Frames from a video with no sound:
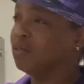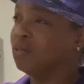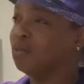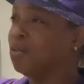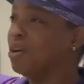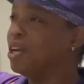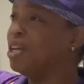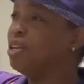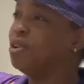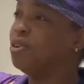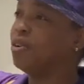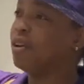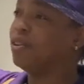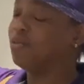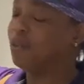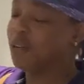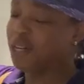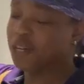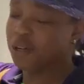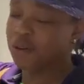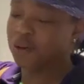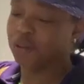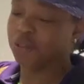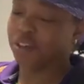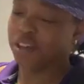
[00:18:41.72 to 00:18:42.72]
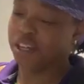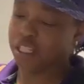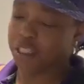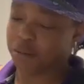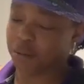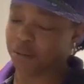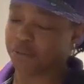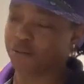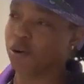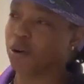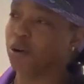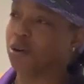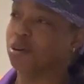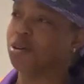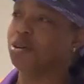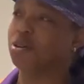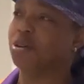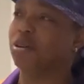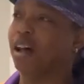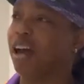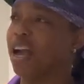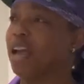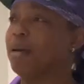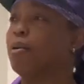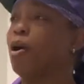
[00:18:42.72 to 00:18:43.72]
We knew things before Google.
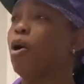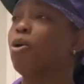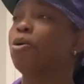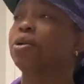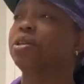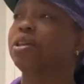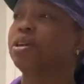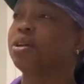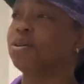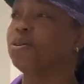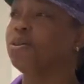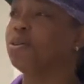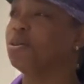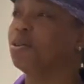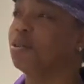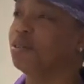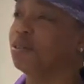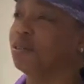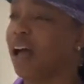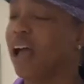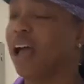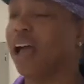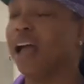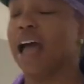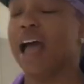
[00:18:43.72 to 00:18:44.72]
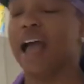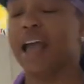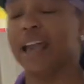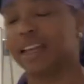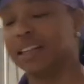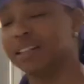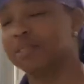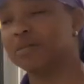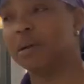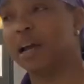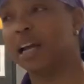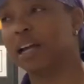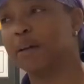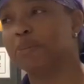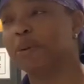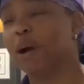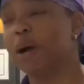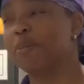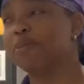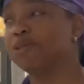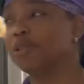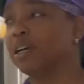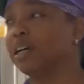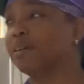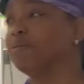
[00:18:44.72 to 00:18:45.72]
I am older than Google. I can
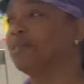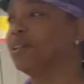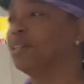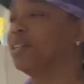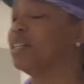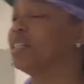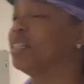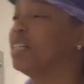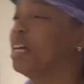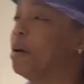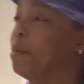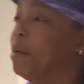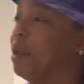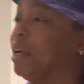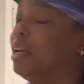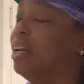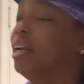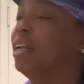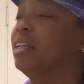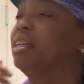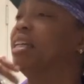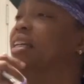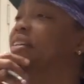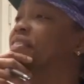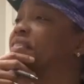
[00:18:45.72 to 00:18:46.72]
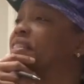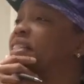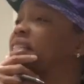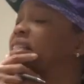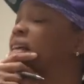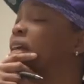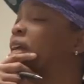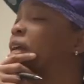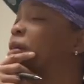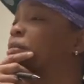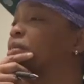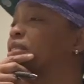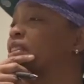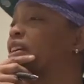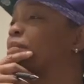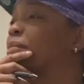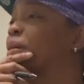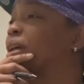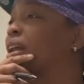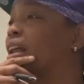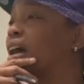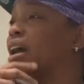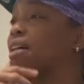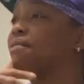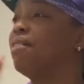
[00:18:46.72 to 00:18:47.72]
promise you I can figure this out, but I can't think of his name to save my
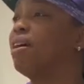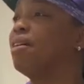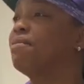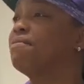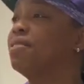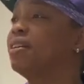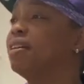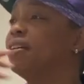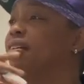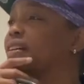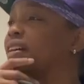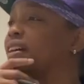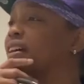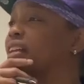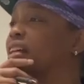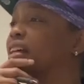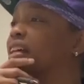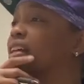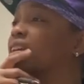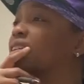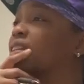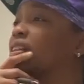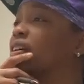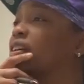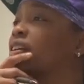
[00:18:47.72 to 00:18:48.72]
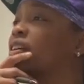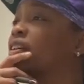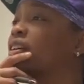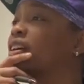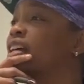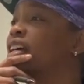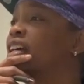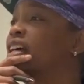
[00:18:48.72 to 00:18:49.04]
life. I'll figure it out later though.